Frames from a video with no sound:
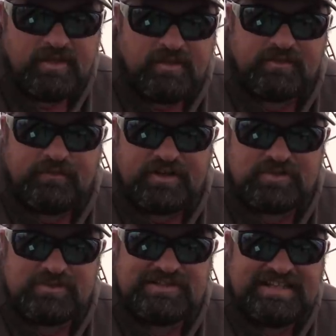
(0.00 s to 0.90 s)
This
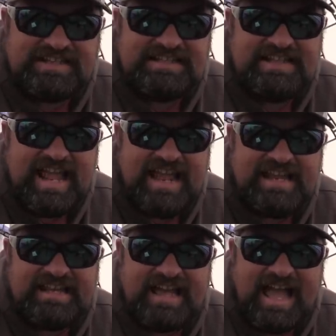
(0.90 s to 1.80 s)
fish was
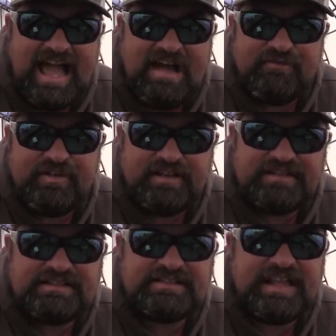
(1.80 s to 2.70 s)
sixty-eight and a half
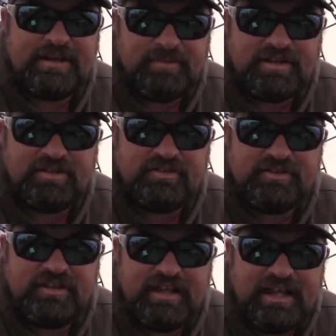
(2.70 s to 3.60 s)

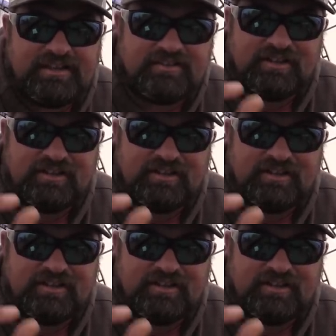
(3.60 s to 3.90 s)
centimeters. It's